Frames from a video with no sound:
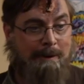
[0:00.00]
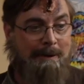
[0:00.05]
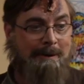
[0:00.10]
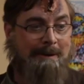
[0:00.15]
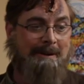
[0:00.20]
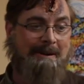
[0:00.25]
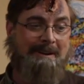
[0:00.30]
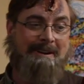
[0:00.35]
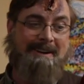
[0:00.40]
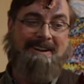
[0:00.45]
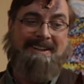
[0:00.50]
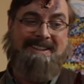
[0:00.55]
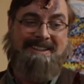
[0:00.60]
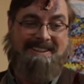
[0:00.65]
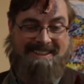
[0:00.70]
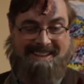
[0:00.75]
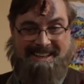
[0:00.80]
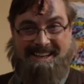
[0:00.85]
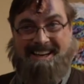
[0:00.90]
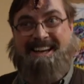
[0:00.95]
Oh,
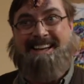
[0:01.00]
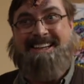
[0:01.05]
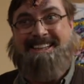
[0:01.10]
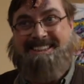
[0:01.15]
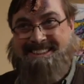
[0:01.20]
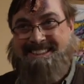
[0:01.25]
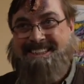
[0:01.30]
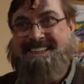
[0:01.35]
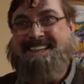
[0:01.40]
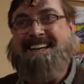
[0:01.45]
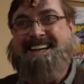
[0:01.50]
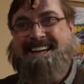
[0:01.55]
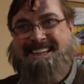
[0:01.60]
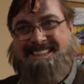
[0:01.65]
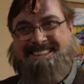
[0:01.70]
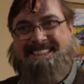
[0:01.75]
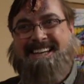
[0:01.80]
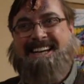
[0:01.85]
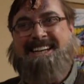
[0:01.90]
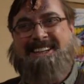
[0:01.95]
I see. I
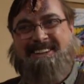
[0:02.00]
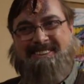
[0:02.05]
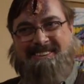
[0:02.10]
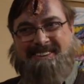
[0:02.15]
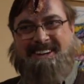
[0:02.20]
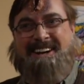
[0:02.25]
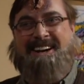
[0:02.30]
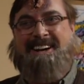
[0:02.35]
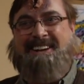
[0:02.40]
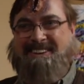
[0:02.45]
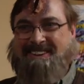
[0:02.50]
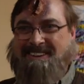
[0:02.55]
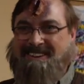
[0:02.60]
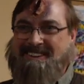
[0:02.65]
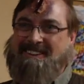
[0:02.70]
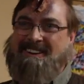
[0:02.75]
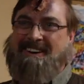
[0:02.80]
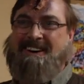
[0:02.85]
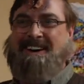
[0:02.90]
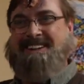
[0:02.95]
said you were a good
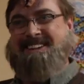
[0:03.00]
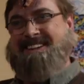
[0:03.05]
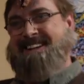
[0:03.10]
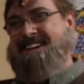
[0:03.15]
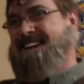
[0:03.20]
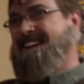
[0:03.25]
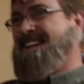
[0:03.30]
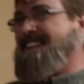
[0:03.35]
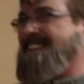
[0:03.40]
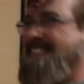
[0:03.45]
doctor.